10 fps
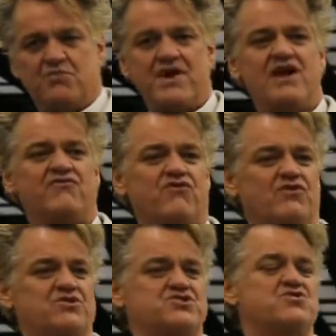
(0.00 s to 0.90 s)
we're paying
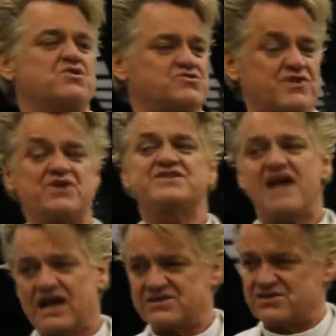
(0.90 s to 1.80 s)
for those drones with our
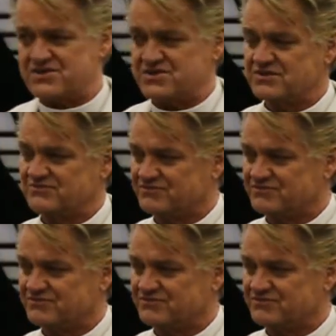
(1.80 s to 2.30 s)
taxes,